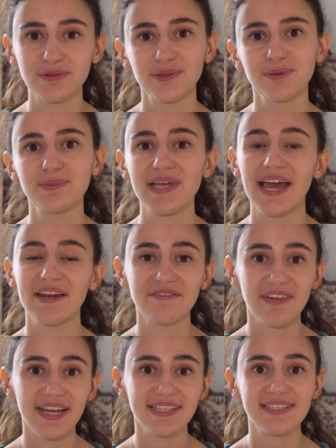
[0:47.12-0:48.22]
groups and
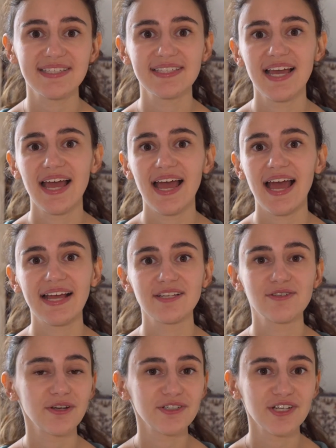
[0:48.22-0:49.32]
events and
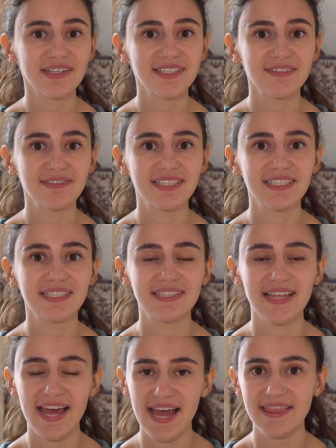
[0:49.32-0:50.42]
social activities
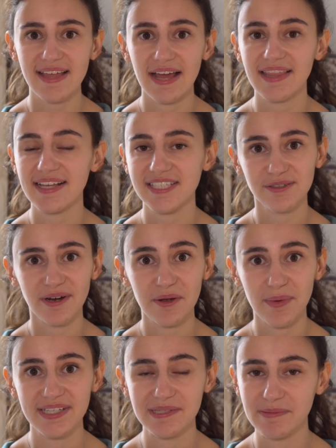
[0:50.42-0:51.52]
there, and that's a great
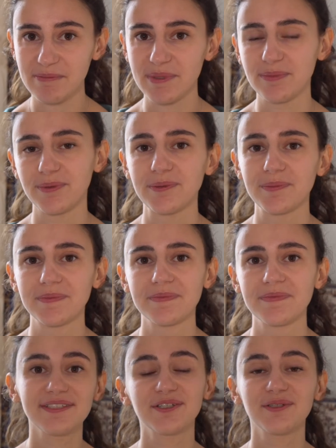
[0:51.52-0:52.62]
way to meet people.
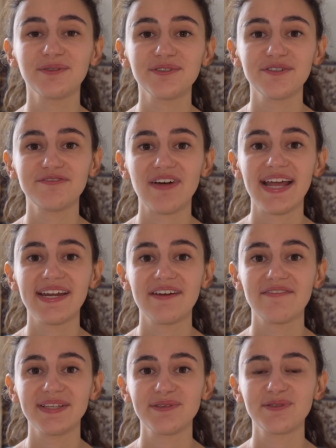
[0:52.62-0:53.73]
You can also find
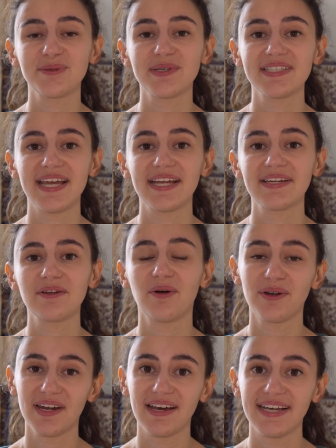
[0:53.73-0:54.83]
events to attend
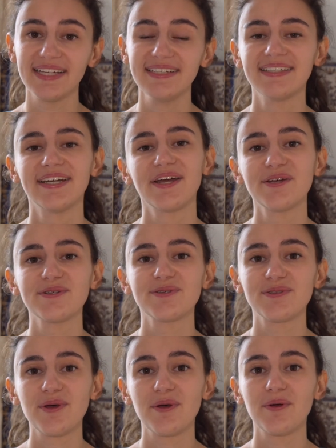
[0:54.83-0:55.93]
online.
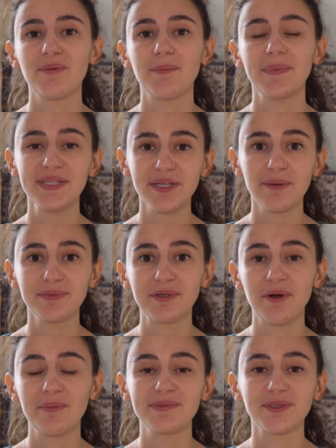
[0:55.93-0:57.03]
So
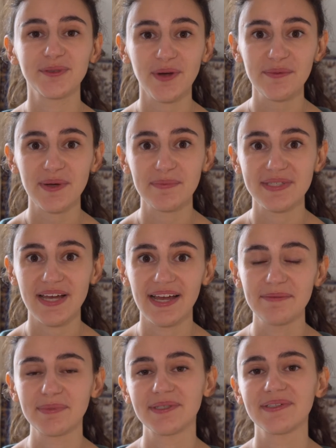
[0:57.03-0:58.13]
meetup.com is a great
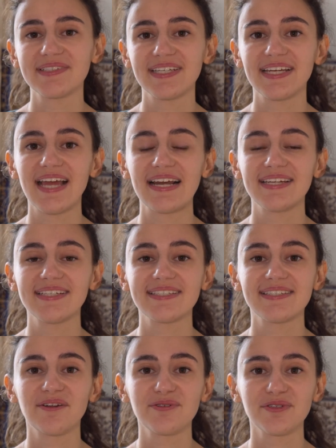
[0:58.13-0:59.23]
website because it
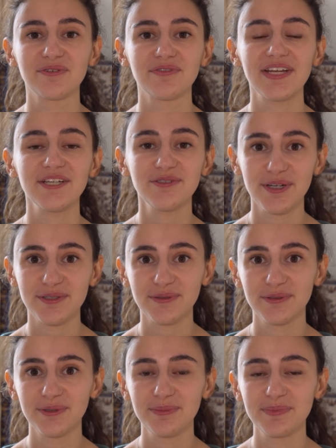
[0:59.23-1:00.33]
lists lots of interest
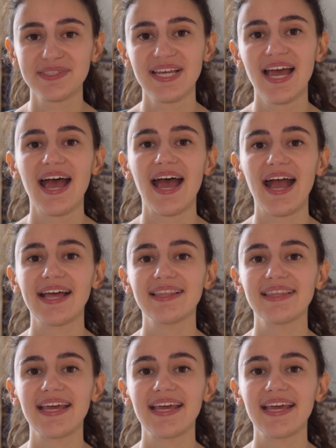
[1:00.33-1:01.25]
groups and